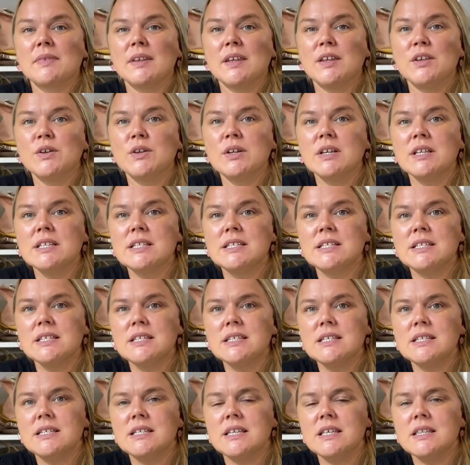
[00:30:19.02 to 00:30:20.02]
you can still
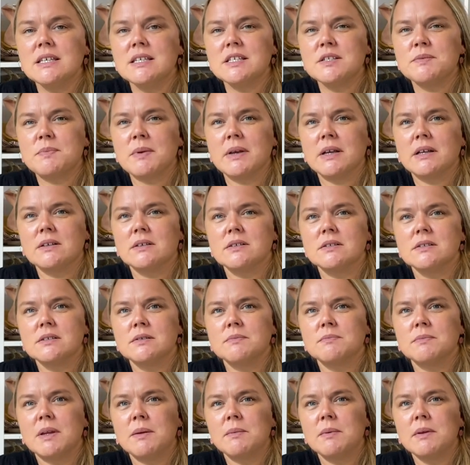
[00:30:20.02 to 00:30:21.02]
see the speckles,
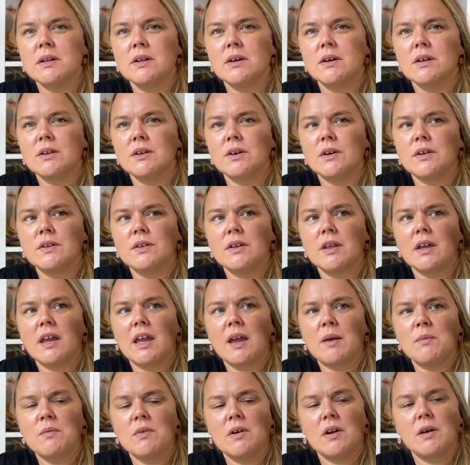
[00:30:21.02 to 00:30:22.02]
maybe not on the
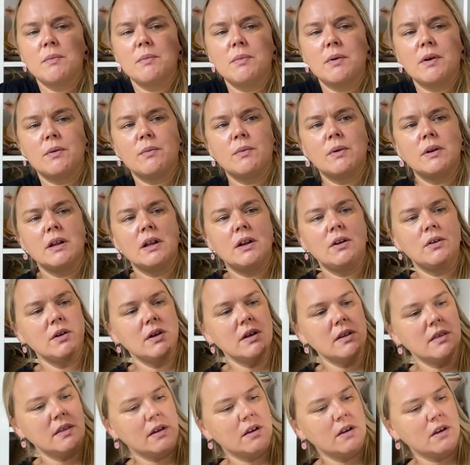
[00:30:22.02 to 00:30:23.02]
camera, but when I look
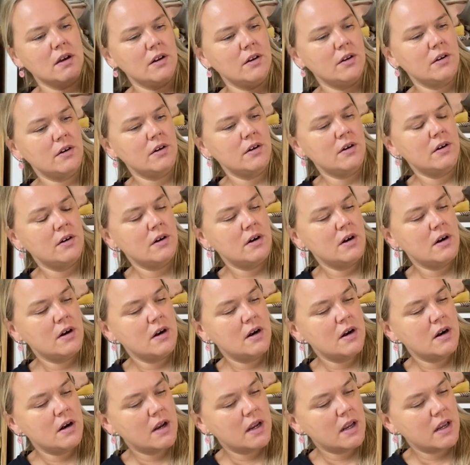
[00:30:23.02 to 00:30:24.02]
at the color
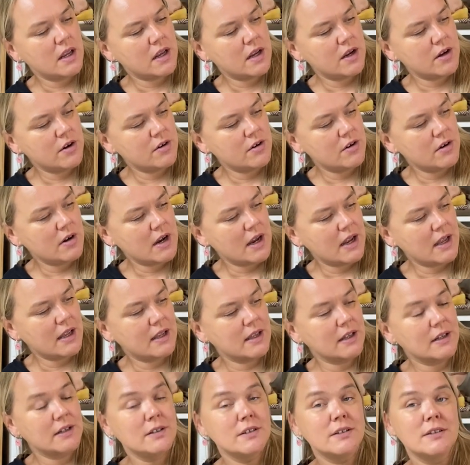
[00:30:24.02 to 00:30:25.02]
here, I
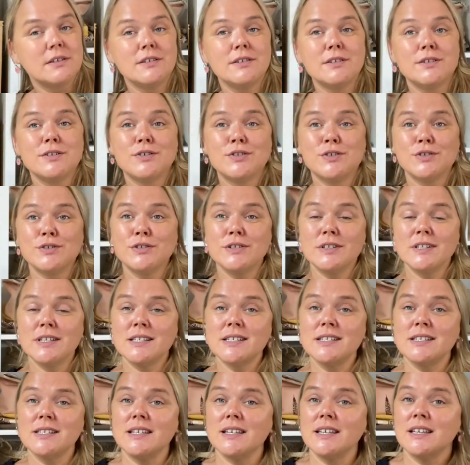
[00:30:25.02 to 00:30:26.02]
can totally
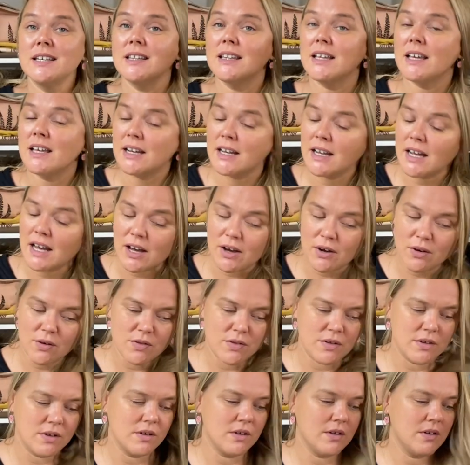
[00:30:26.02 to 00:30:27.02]
see that how
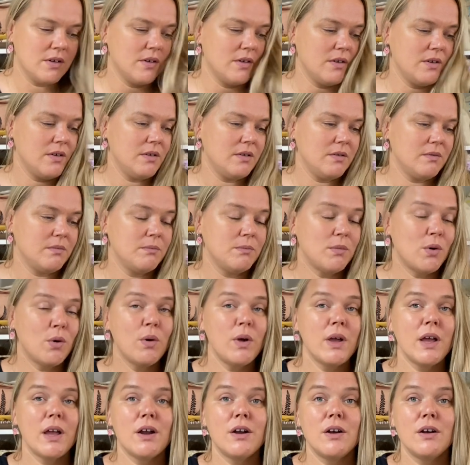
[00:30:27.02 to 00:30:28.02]
the
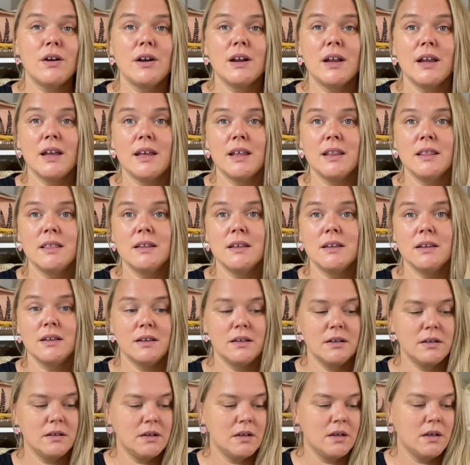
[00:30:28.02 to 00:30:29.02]
mohair and
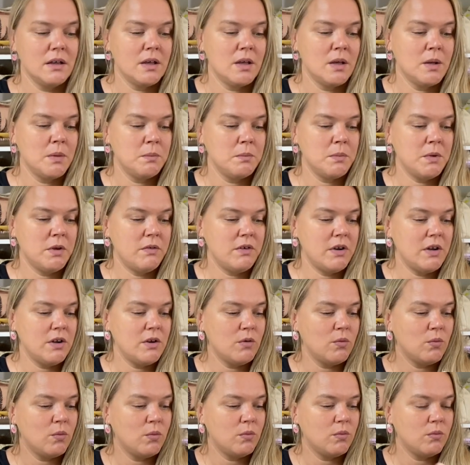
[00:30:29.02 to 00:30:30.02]
the
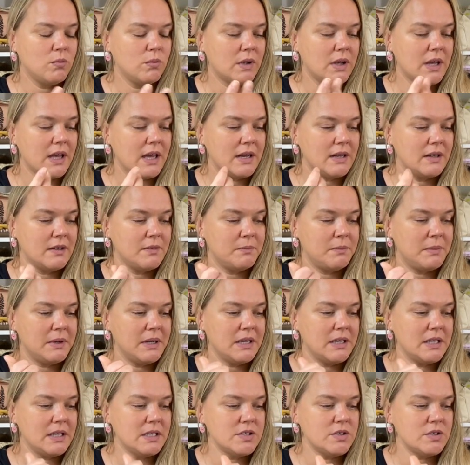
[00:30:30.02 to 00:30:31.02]
merino kind of
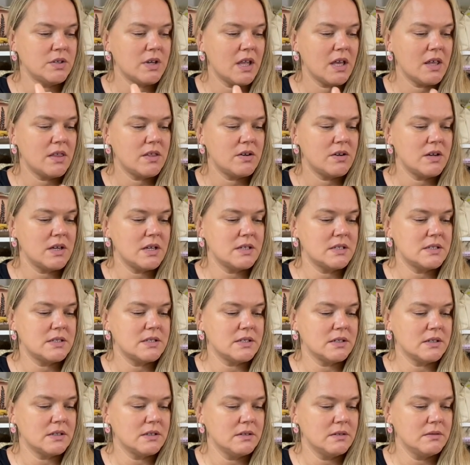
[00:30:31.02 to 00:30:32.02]
blend in together and
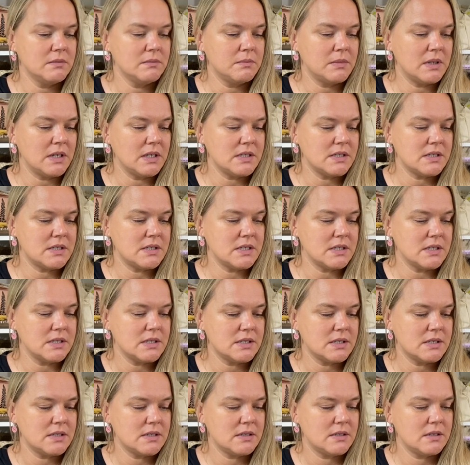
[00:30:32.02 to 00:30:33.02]
still makes
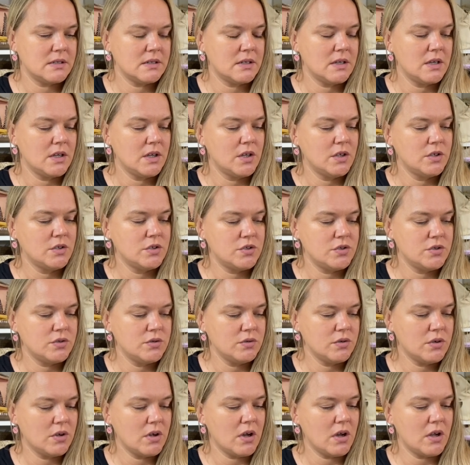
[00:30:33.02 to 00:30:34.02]
this
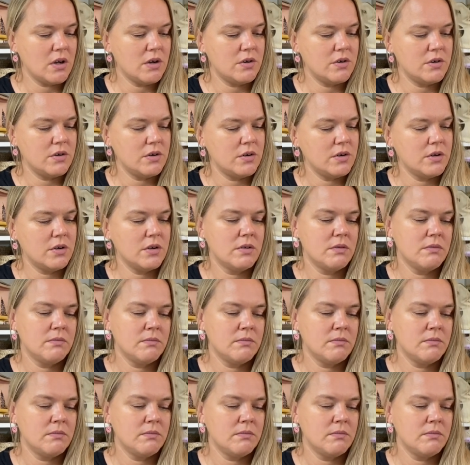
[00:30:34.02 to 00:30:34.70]
two colored